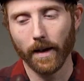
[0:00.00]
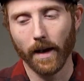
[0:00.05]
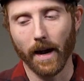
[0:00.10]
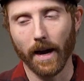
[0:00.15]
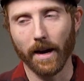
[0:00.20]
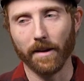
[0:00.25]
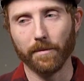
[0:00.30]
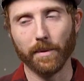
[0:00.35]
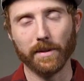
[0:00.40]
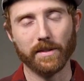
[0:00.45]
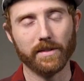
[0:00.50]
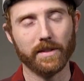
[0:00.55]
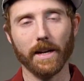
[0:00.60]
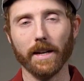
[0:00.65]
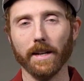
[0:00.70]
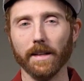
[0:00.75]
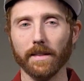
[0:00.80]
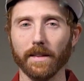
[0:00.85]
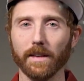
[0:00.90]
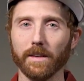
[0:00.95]
I've been
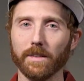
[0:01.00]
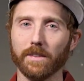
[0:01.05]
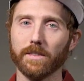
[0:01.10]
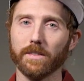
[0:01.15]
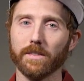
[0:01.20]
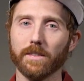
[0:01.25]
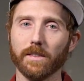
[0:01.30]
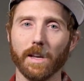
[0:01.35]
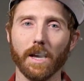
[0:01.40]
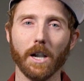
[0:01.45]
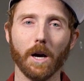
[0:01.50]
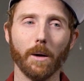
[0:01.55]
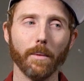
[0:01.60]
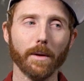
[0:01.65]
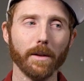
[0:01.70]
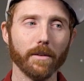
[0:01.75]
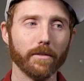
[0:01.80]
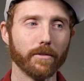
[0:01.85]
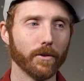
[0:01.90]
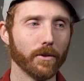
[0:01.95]
skating this
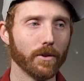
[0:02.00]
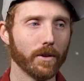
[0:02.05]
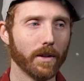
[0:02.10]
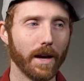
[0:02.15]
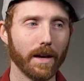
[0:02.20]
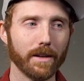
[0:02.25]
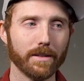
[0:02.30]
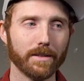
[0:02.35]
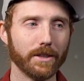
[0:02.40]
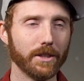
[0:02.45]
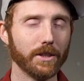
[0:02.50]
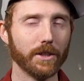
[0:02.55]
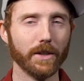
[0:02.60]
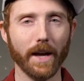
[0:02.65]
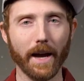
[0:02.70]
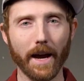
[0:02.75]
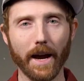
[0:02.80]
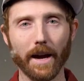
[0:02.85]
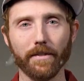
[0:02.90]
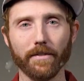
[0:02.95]
helmet for the last 1.5
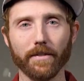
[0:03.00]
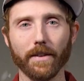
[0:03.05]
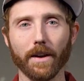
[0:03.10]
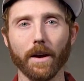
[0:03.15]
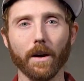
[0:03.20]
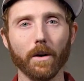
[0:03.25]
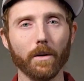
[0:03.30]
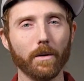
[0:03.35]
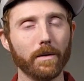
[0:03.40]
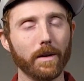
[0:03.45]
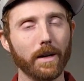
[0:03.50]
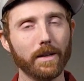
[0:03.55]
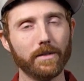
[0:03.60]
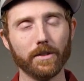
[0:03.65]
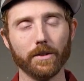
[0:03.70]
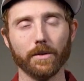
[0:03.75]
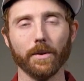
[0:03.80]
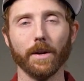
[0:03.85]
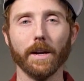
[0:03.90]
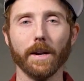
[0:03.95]
years now. It's
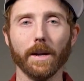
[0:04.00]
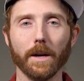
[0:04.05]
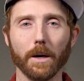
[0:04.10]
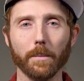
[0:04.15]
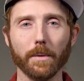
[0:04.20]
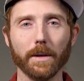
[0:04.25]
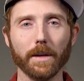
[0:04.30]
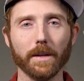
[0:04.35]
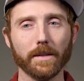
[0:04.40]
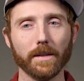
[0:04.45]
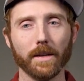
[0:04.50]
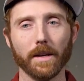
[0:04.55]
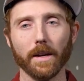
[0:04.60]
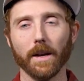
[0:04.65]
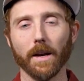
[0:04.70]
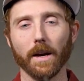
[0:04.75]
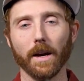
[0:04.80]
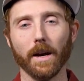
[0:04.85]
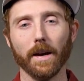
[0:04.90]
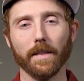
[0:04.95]
a great helmet.
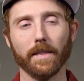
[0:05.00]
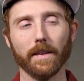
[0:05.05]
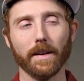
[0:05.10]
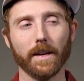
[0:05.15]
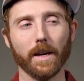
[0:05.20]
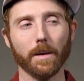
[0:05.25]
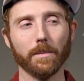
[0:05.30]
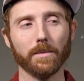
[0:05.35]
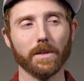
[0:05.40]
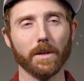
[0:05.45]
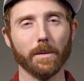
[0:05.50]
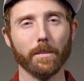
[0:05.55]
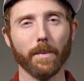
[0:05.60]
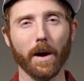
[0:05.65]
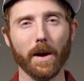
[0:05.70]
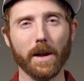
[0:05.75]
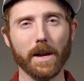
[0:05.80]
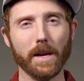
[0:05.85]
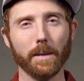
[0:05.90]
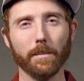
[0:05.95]
I think it comes in
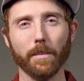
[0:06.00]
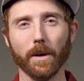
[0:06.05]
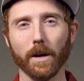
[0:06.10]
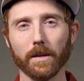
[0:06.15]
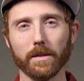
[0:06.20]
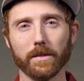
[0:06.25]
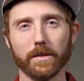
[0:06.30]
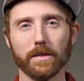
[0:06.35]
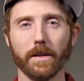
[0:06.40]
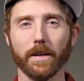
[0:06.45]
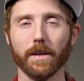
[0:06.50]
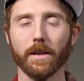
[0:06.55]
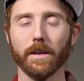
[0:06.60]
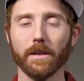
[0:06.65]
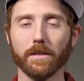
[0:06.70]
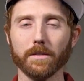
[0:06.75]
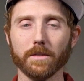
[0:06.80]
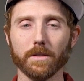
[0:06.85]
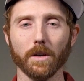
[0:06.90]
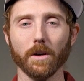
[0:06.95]
about 80 bucks.
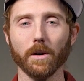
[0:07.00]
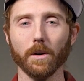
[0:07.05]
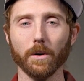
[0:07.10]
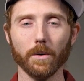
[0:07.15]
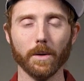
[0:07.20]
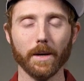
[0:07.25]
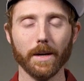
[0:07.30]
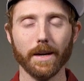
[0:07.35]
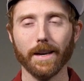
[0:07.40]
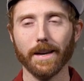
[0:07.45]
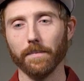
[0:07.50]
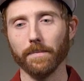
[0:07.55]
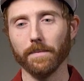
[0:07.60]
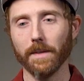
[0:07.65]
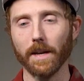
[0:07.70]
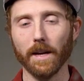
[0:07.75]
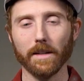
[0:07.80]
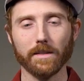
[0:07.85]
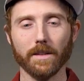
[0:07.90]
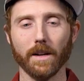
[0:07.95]
So
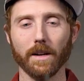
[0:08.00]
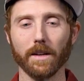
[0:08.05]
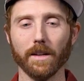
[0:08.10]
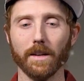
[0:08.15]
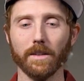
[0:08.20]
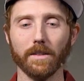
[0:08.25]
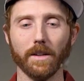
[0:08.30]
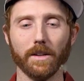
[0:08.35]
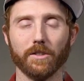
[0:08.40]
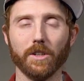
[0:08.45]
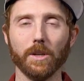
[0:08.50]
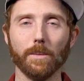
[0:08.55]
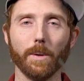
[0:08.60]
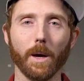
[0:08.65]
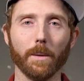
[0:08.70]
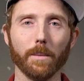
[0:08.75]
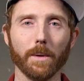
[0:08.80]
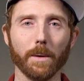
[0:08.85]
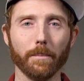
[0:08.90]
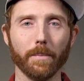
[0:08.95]
yeah, it's not a cheap
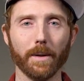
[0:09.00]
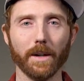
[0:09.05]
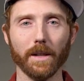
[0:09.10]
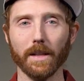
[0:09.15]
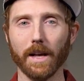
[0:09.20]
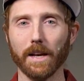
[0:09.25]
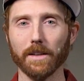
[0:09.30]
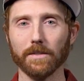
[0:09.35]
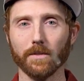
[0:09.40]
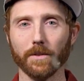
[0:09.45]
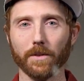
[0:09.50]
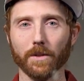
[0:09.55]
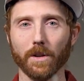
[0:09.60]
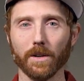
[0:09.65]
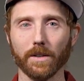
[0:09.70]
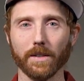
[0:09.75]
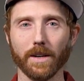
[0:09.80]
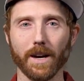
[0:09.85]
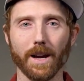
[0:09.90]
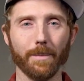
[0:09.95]
helmet, but it lasts for a
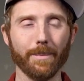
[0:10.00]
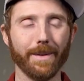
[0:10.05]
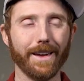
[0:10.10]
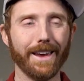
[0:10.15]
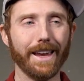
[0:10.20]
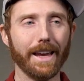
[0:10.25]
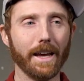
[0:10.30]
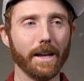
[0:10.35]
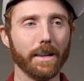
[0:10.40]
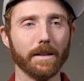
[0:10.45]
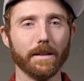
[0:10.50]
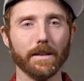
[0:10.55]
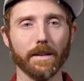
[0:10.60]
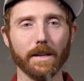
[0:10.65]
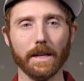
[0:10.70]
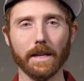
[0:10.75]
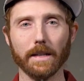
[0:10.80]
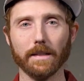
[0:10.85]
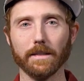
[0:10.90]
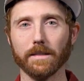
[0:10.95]
long time, and
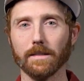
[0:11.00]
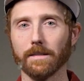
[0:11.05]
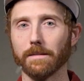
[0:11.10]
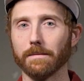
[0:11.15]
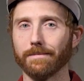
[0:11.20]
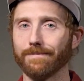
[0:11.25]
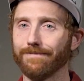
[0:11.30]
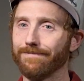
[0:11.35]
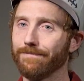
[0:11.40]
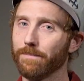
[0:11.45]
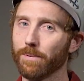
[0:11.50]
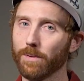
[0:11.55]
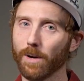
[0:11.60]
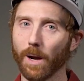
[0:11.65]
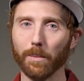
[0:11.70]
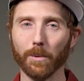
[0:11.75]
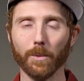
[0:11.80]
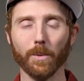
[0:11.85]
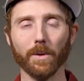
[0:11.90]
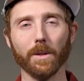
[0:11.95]
it's
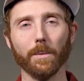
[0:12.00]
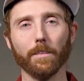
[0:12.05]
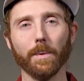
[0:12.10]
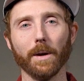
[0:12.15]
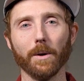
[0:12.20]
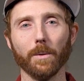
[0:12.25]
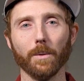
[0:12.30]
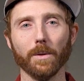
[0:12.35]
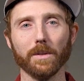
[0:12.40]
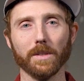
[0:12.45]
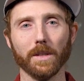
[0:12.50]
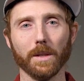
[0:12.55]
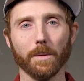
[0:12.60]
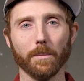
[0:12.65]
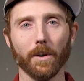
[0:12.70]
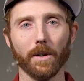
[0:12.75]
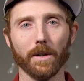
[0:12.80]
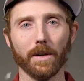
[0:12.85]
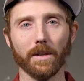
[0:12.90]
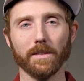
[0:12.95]
probably one of the better ones on the
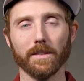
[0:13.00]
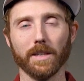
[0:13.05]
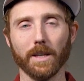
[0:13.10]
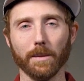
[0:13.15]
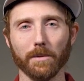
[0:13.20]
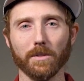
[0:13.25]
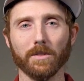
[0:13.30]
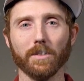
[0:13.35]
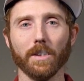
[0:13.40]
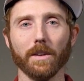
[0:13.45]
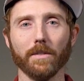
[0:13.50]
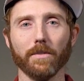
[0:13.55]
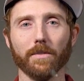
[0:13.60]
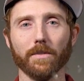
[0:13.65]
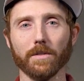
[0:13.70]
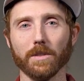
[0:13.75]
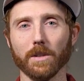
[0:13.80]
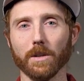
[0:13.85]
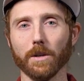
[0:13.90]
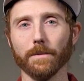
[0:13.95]
market to keep you safe.
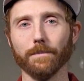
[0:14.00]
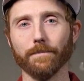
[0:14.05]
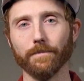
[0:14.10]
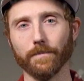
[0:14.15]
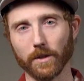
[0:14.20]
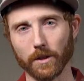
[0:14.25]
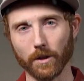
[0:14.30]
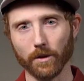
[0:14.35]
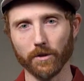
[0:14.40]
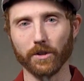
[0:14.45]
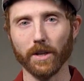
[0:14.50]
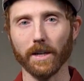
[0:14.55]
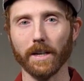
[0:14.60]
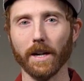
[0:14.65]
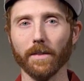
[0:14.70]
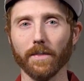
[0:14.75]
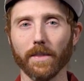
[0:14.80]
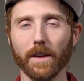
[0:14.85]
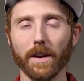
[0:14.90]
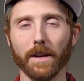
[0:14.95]
So go check
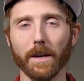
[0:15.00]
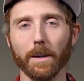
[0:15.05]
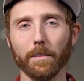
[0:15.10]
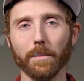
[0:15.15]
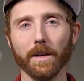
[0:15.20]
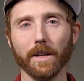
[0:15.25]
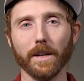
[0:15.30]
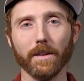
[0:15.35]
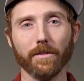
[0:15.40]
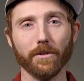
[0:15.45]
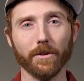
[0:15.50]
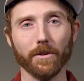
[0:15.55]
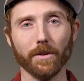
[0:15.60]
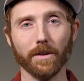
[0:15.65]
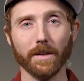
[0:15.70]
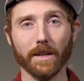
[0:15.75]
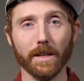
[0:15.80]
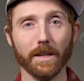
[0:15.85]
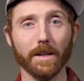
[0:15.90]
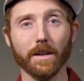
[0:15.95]
out that helmet if you're
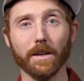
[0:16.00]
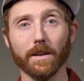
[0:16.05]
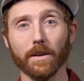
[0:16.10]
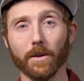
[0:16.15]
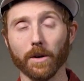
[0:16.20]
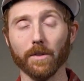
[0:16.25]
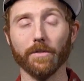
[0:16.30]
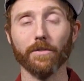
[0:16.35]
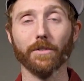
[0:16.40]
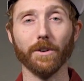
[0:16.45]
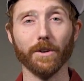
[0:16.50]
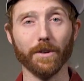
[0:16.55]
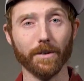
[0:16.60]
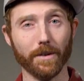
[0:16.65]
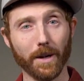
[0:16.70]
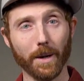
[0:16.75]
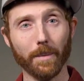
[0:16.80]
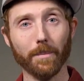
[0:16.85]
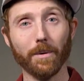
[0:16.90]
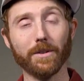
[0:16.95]
in need, or if
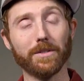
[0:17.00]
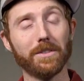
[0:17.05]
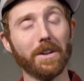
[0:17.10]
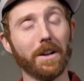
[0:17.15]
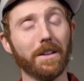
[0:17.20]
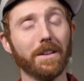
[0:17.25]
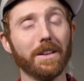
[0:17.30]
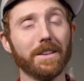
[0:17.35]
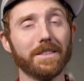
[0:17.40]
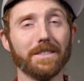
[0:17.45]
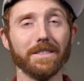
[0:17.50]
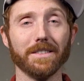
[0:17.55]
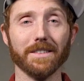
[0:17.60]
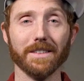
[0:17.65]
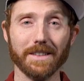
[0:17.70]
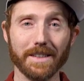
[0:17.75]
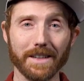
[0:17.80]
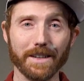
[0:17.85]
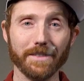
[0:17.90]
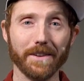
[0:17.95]
your person on the list is
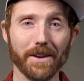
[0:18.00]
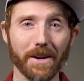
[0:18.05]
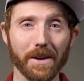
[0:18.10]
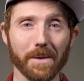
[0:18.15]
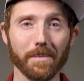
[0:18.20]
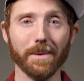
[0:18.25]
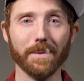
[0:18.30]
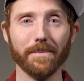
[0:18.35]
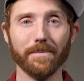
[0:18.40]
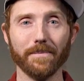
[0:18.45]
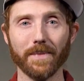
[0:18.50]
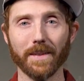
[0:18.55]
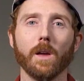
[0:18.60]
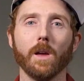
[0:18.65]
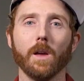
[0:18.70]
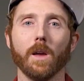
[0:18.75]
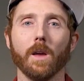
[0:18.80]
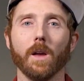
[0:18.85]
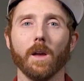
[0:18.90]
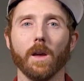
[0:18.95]
in need of a helmet.
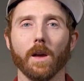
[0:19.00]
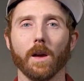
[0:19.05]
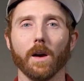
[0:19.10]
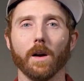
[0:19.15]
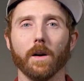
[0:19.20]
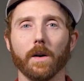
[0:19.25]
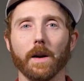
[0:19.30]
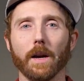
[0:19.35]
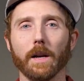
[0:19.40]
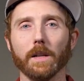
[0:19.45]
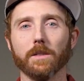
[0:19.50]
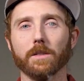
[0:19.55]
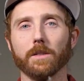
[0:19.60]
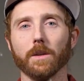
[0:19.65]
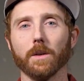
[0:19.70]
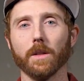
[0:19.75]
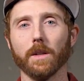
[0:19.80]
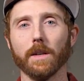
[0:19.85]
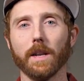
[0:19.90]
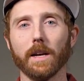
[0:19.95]
All right,
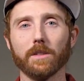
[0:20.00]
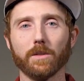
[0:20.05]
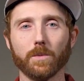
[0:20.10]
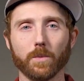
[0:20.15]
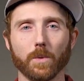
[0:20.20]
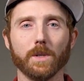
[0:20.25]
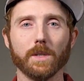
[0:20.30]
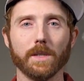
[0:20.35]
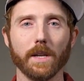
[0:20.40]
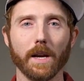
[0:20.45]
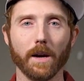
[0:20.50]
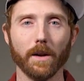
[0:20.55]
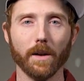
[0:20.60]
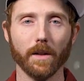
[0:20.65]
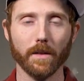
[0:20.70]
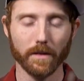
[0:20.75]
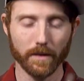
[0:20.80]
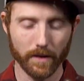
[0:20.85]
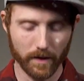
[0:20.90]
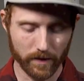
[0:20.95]
so the next one down
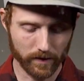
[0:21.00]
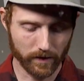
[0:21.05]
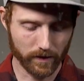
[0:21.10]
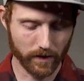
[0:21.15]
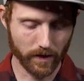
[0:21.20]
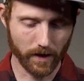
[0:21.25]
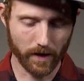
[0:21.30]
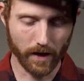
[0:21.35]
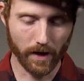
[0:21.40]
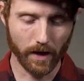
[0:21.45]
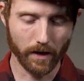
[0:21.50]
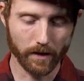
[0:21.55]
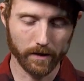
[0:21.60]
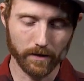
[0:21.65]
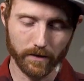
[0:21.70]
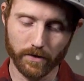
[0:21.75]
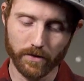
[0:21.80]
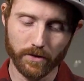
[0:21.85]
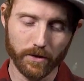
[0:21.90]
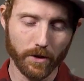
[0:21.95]
on the list,
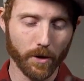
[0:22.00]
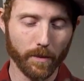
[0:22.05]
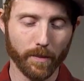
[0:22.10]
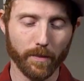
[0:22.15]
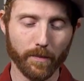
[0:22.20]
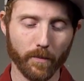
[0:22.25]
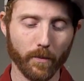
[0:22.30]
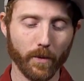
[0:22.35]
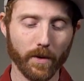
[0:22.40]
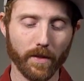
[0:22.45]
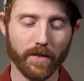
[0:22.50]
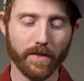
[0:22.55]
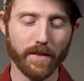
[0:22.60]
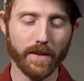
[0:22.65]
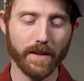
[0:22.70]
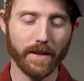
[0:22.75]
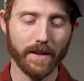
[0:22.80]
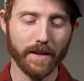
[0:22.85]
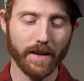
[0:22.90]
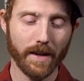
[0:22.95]
let's just go with
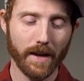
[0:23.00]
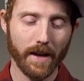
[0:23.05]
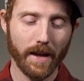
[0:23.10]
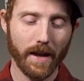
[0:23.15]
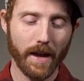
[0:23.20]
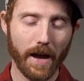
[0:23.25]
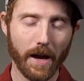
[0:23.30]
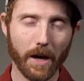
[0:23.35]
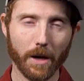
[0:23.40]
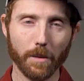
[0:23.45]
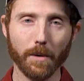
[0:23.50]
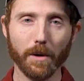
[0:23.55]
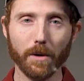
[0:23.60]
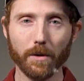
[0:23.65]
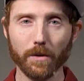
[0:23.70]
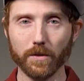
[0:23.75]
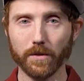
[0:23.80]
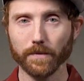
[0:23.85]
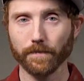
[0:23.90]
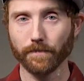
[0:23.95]
the
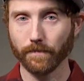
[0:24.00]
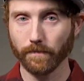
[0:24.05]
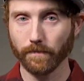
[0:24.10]
elbows.